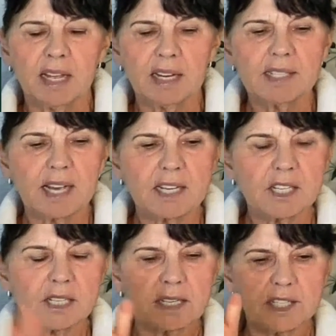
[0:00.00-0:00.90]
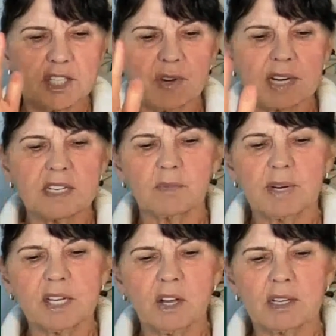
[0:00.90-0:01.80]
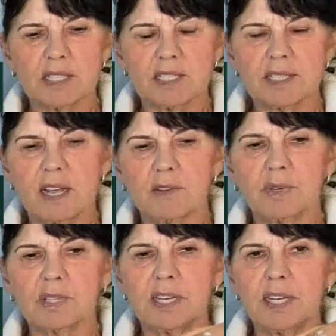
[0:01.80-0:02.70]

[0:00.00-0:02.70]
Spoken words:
And he's actually constructed what he calls the sound